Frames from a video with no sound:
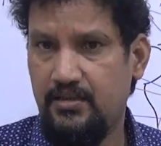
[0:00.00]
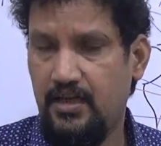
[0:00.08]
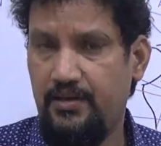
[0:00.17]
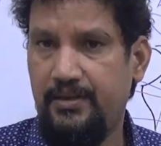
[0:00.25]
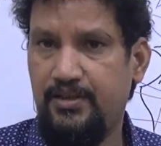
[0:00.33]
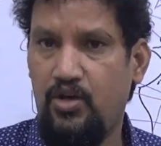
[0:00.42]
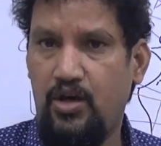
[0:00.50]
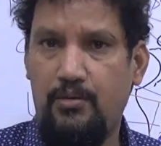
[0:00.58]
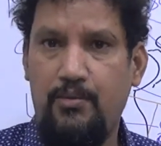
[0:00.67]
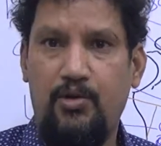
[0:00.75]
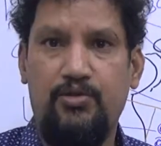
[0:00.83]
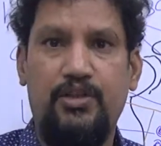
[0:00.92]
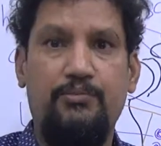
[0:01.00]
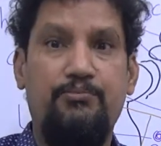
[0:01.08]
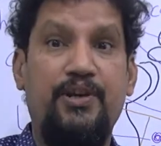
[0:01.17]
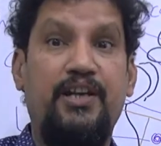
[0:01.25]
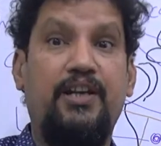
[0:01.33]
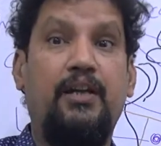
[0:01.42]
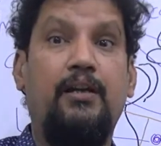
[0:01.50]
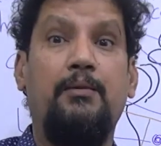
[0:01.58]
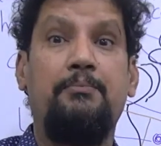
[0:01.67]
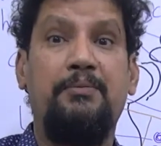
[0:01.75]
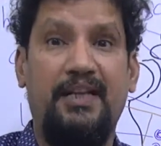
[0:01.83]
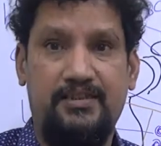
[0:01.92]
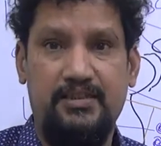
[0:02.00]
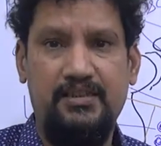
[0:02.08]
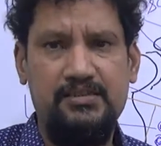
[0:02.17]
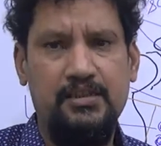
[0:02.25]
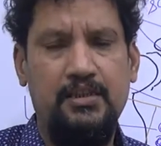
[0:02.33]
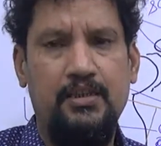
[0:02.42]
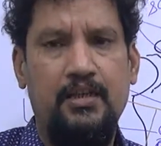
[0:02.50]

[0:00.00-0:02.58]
I will talk about the brachial plexus.